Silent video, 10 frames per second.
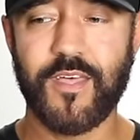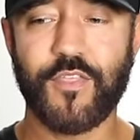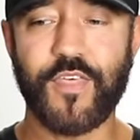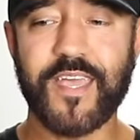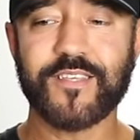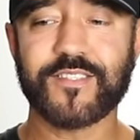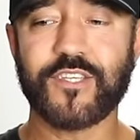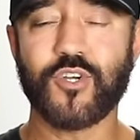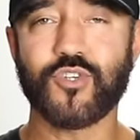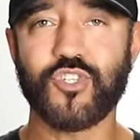things
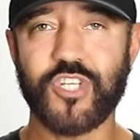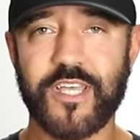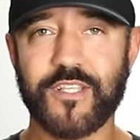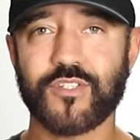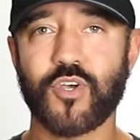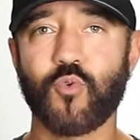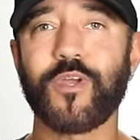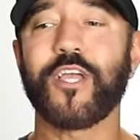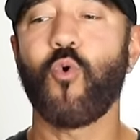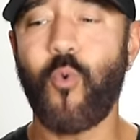that your genes
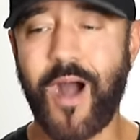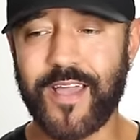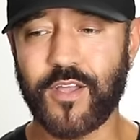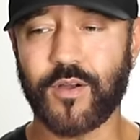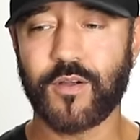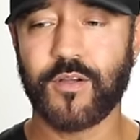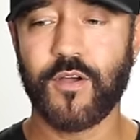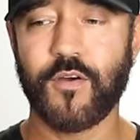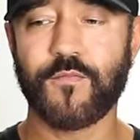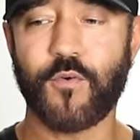require
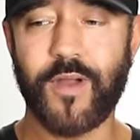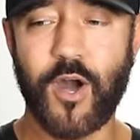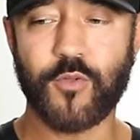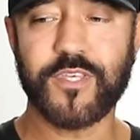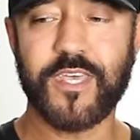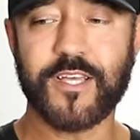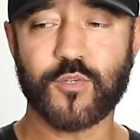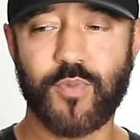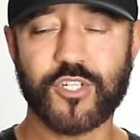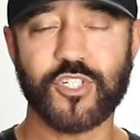for healthy
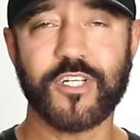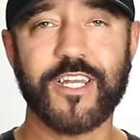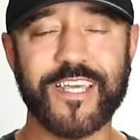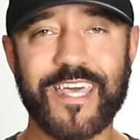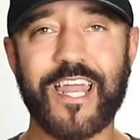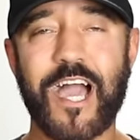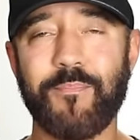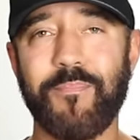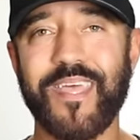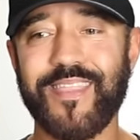expression. And again, I
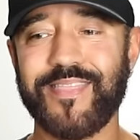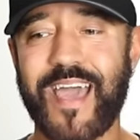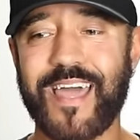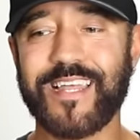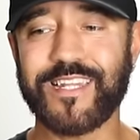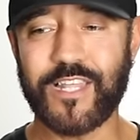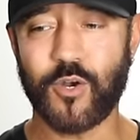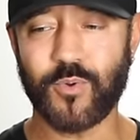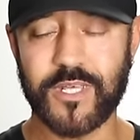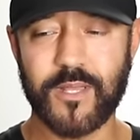mean that
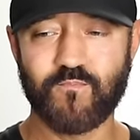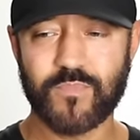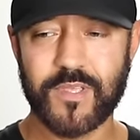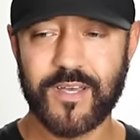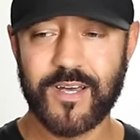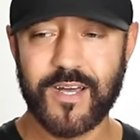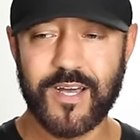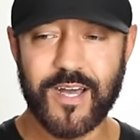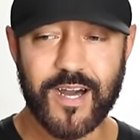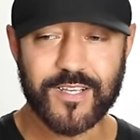literally.
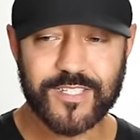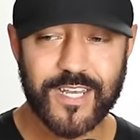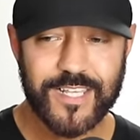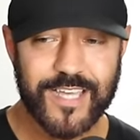A study